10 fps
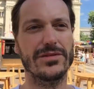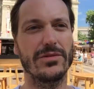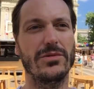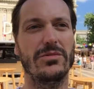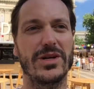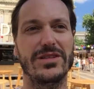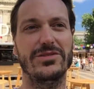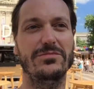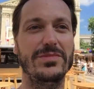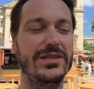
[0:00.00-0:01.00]
So when
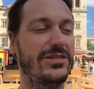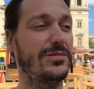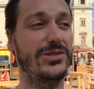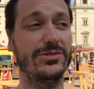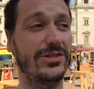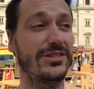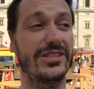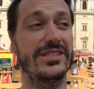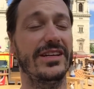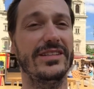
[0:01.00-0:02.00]
you meet someone new and you're
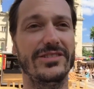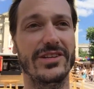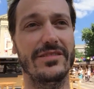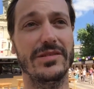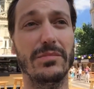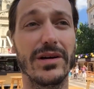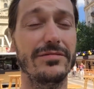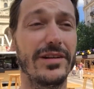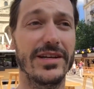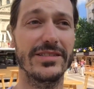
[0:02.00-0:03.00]
excited and you have the
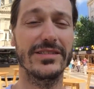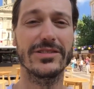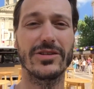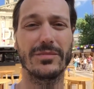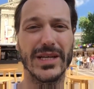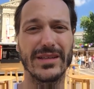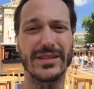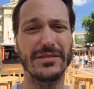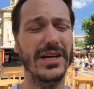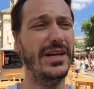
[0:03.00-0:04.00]
butterflies in the stomach
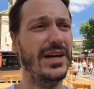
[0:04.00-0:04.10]
and